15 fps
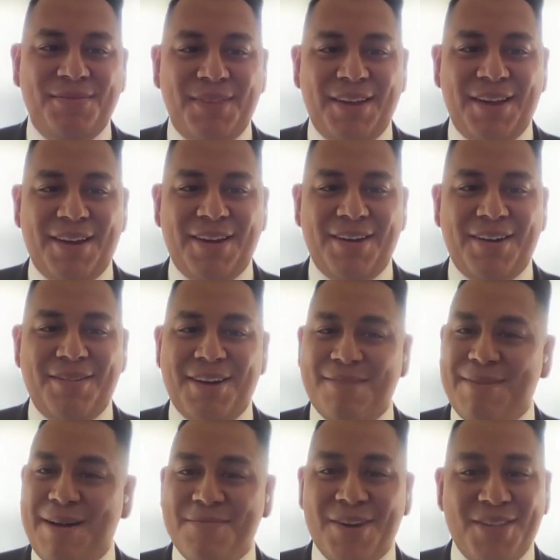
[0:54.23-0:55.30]
They are
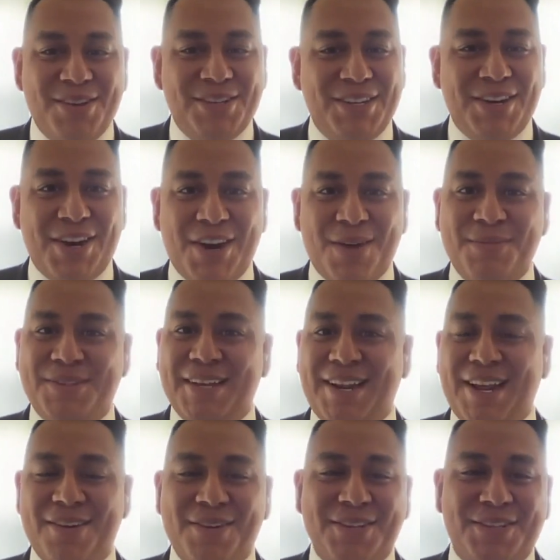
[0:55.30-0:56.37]
my brothers in arms, and
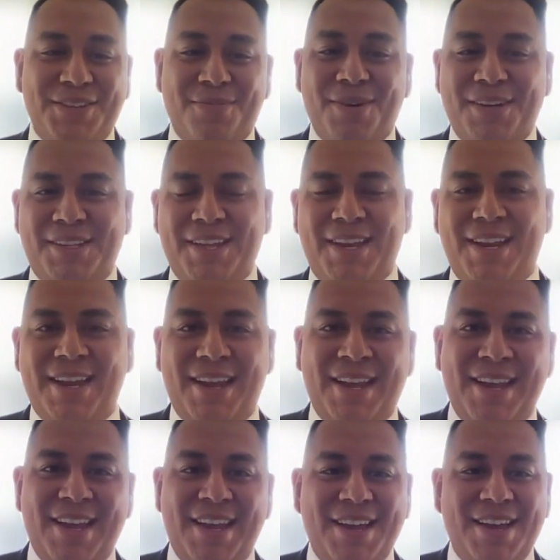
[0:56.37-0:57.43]
I know it's their birthday today,
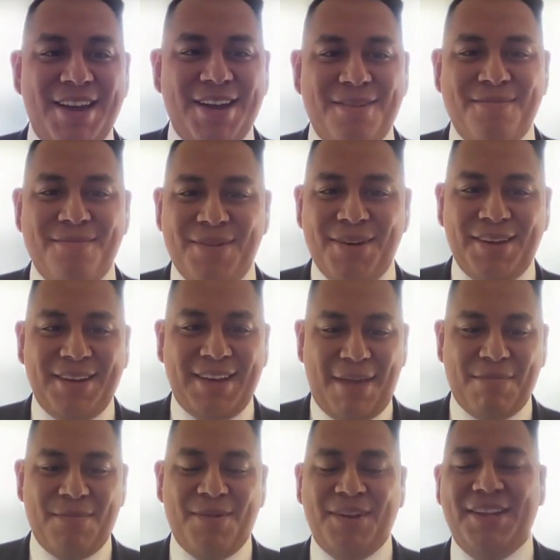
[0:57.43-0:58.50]
but
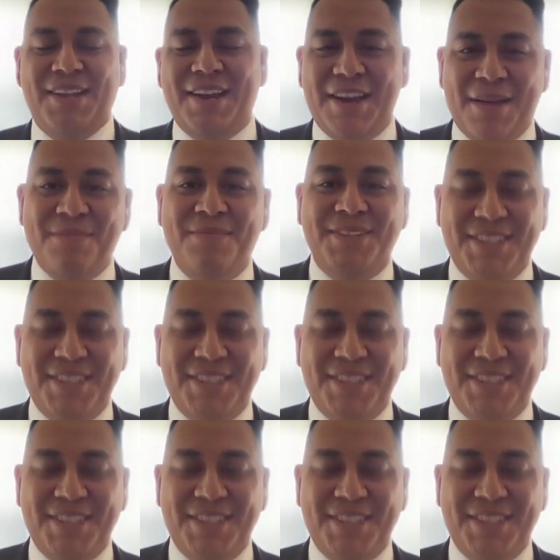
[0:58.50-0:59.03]
happy birthday to them.